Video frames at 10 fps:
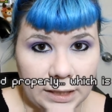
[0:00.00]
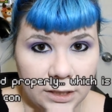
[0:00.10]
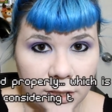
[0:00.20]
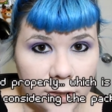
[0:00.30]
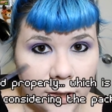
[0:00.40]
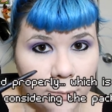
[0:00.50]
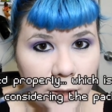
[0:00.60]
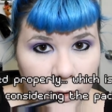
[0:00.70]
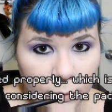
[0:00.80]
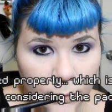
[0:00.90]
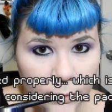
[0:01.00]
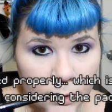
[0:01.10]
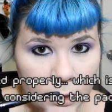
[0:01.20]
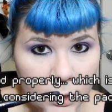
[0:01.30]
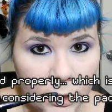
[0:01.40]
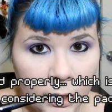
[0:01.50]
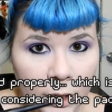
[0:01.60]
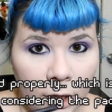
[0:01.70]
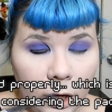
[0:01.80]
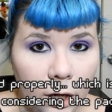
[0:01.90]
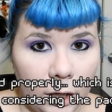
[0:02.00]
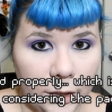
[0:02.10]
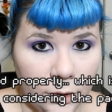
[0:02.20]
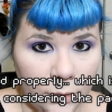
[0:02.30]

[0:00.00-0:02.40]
It should not be used on